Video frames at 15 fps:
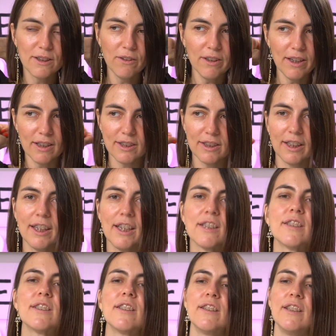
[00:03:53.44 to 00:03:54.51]
So yes, I
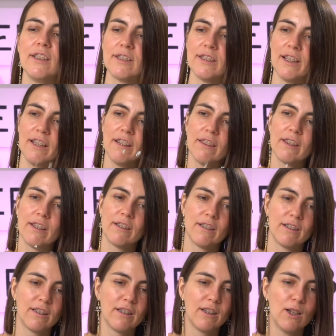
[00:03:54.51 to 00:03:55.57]
guess this length
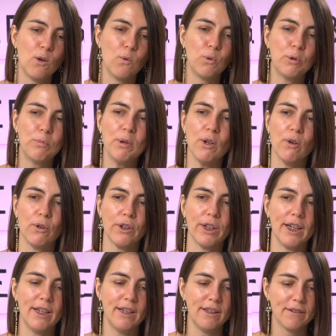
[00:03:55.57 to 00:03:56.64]
would be
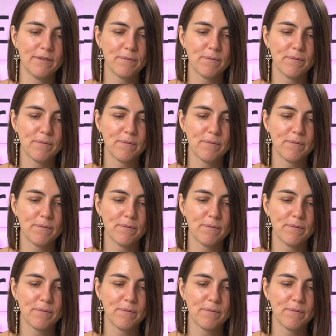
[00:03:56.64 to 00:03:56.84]
okay.